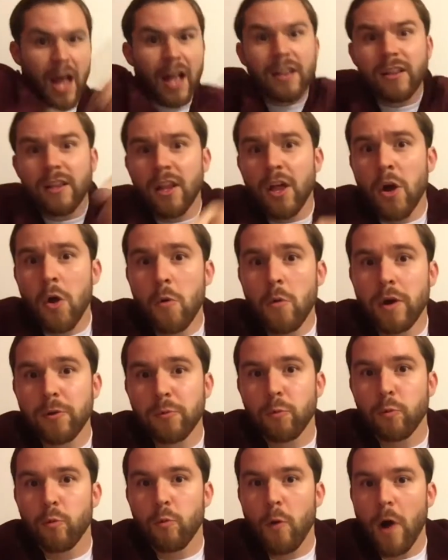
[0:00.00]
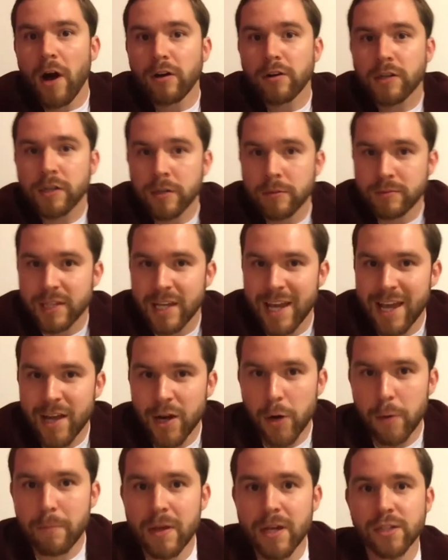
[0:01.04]
Hello and welcome to
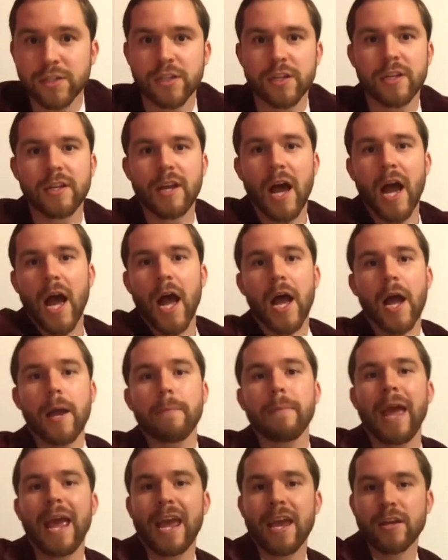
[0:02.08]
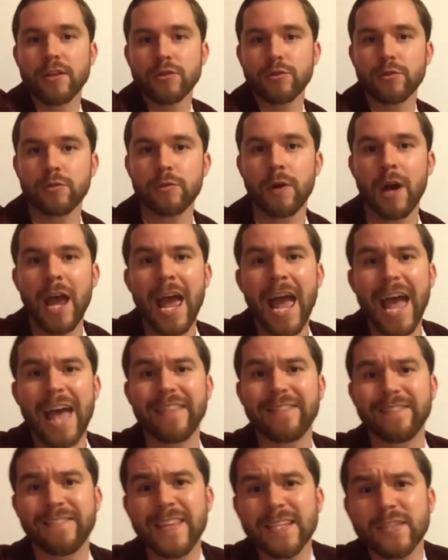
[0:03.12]
Intermission. I'm Andrew,
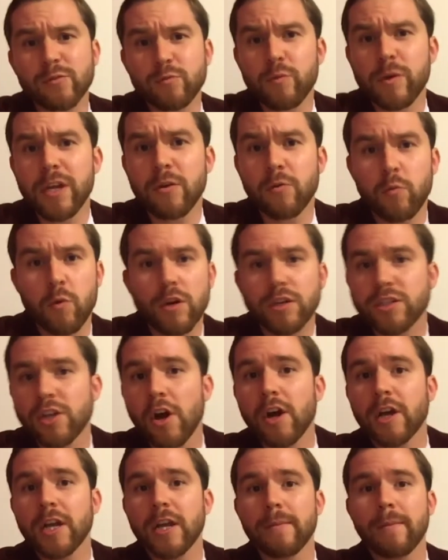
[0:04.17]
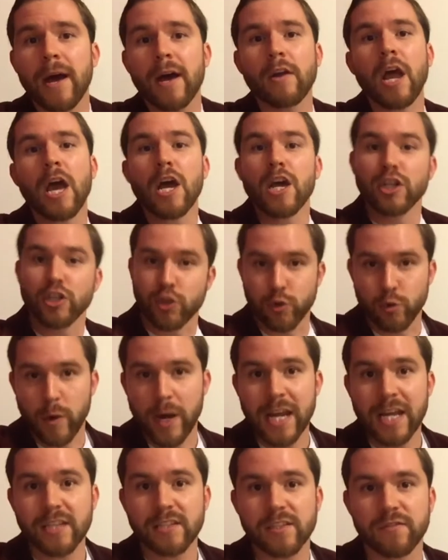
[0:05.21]
and this week we're talking about
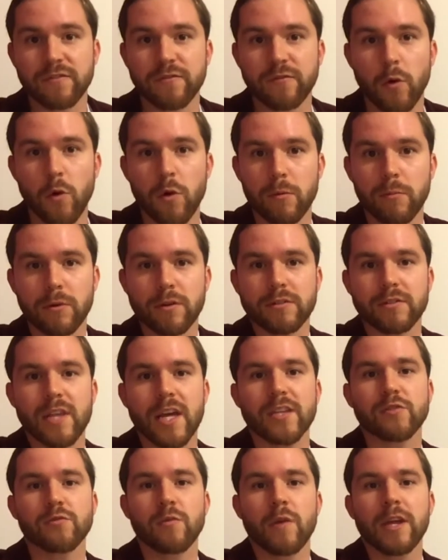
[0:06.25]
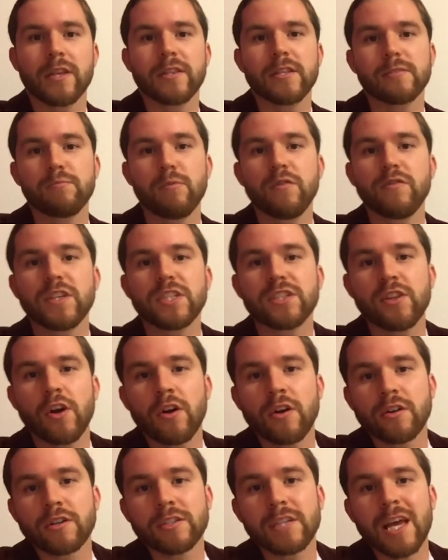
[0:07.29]
Transformers. That's right, this movie
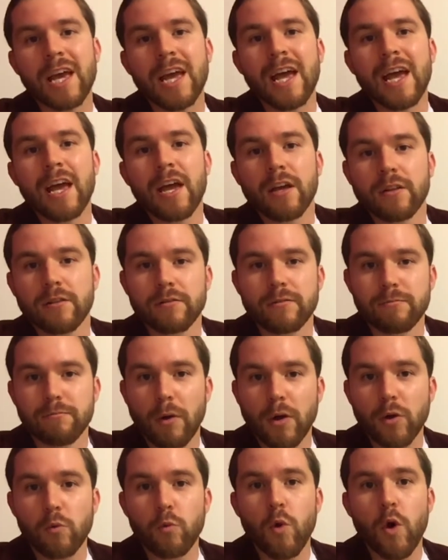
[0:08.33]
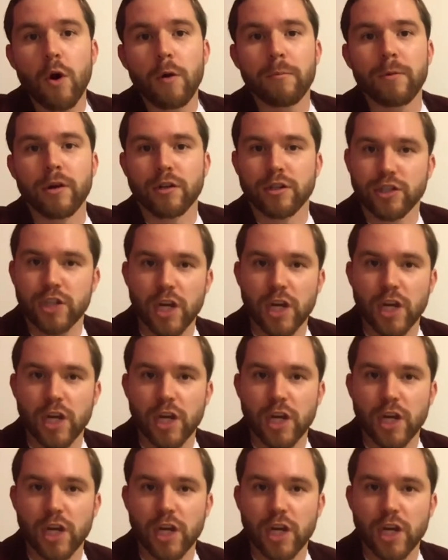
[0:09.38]
stars Mark Wahlberg,